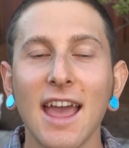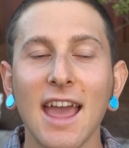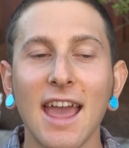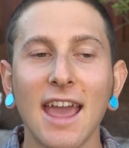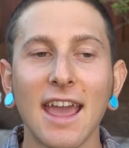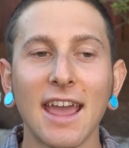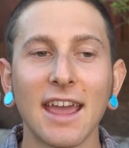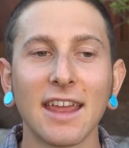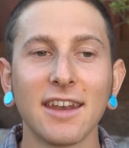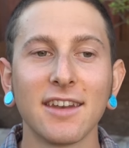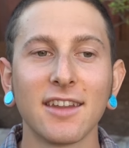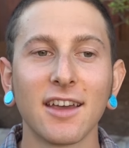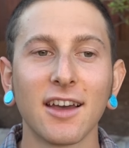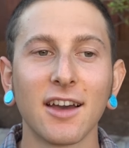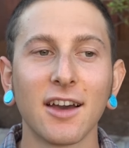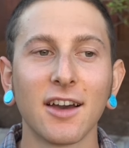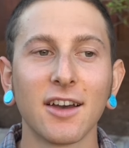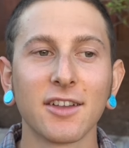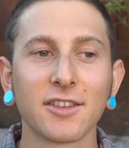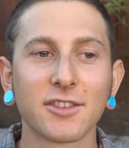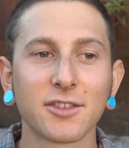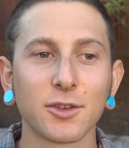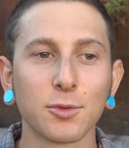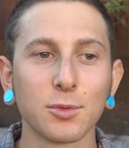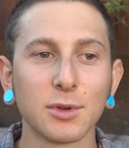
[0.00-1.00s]

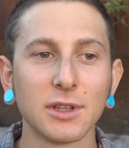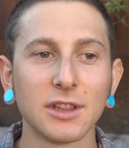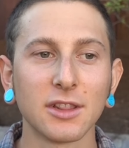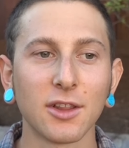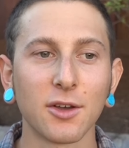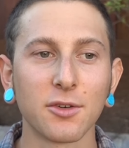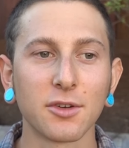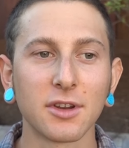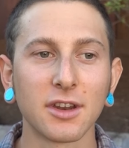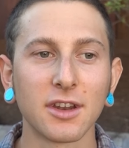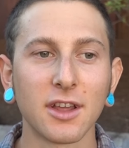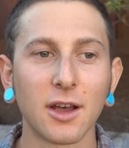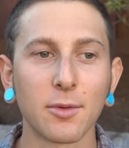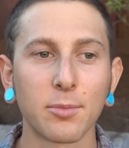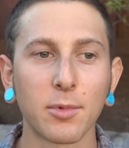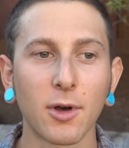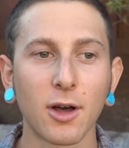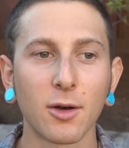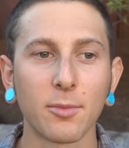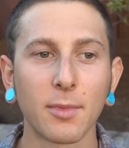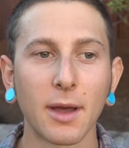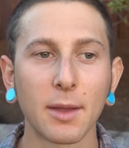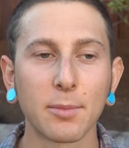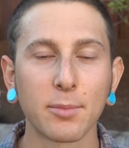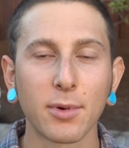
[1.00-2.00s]
and so we loaded up
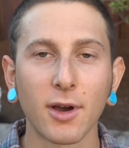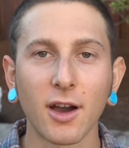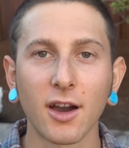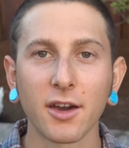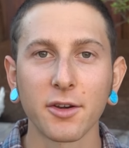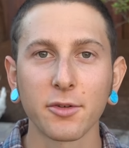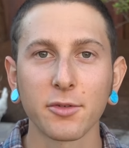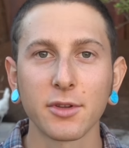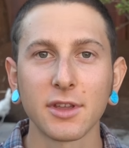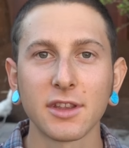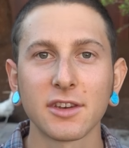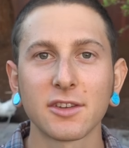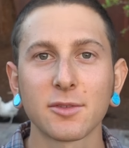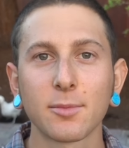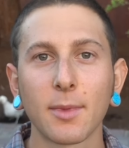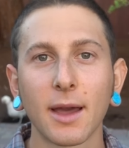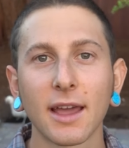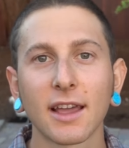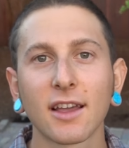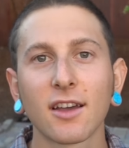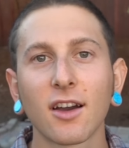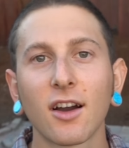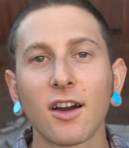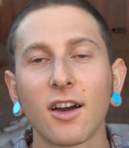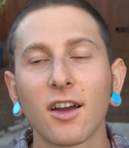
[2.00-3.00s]
all my pottery into
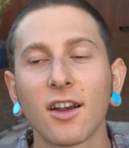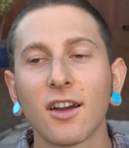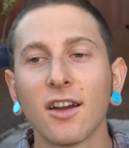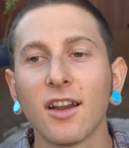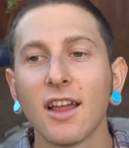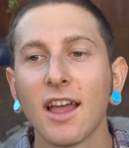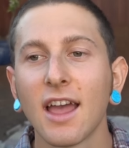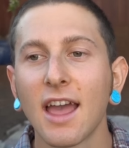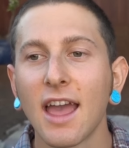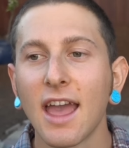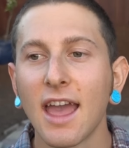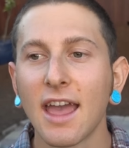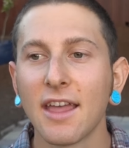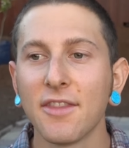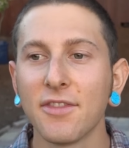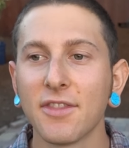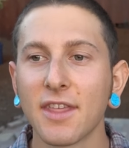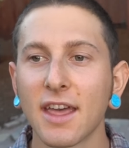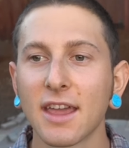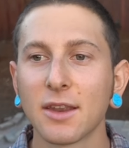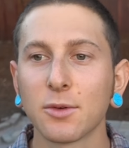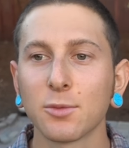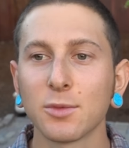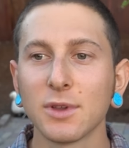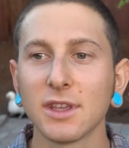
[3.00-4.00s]
my car, And
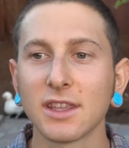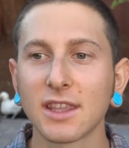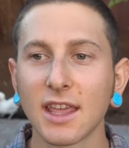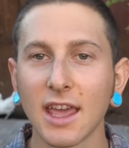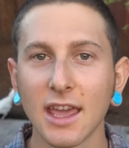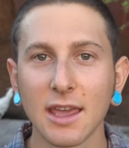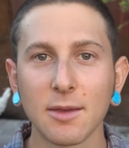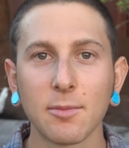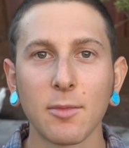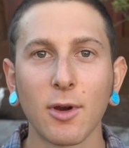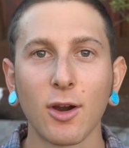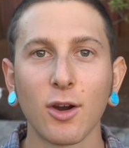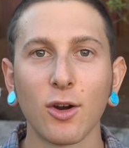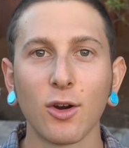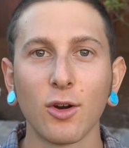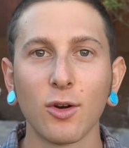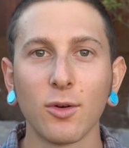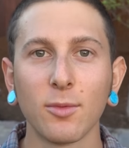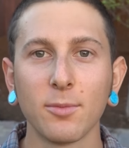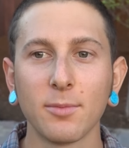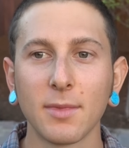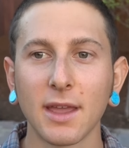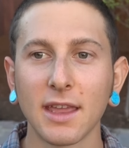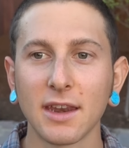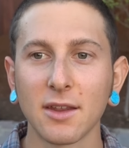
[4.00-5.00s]
then we came
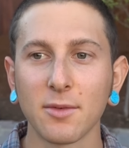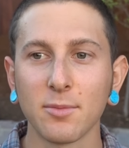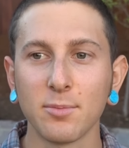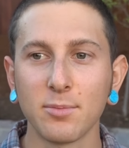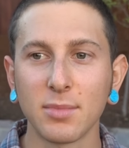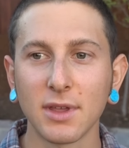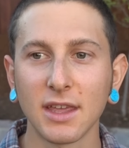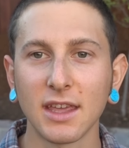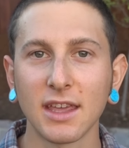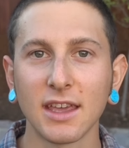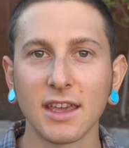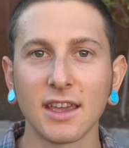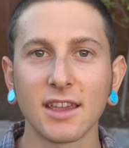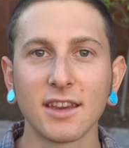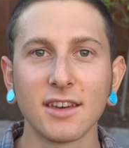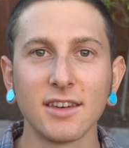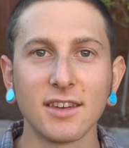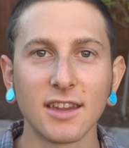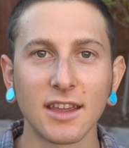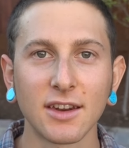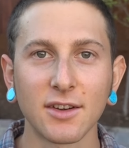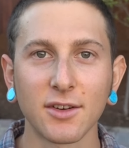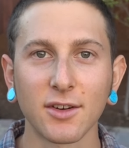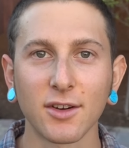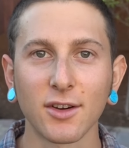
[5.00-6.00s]
home, made a big
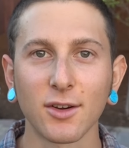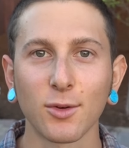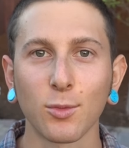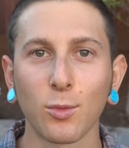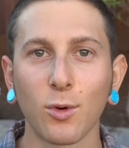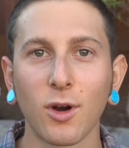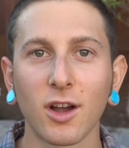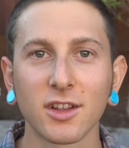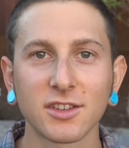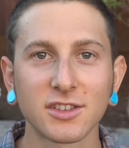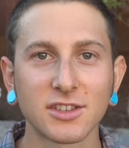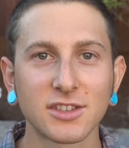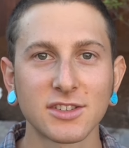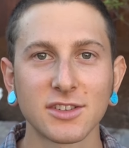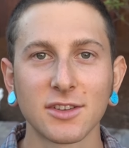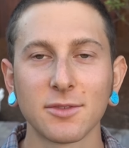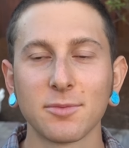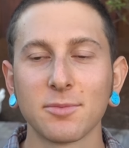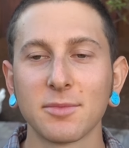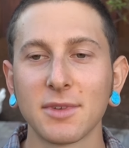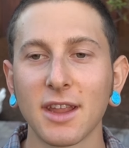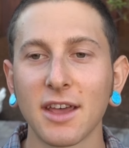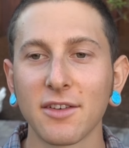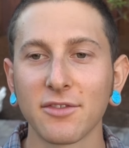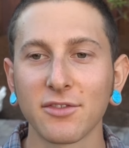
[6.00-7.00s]
dinner, watched
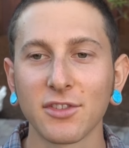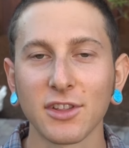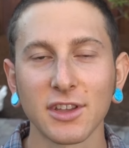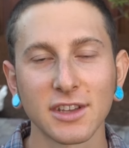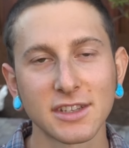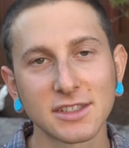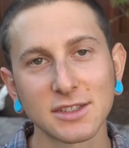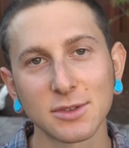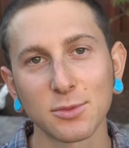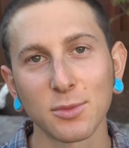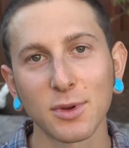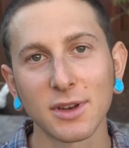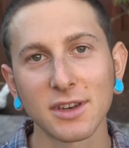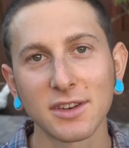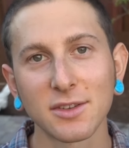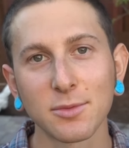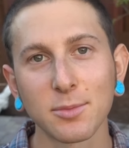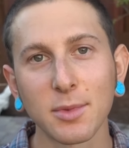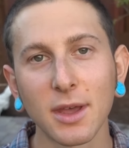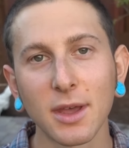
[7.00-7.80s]
some Netflix, and went to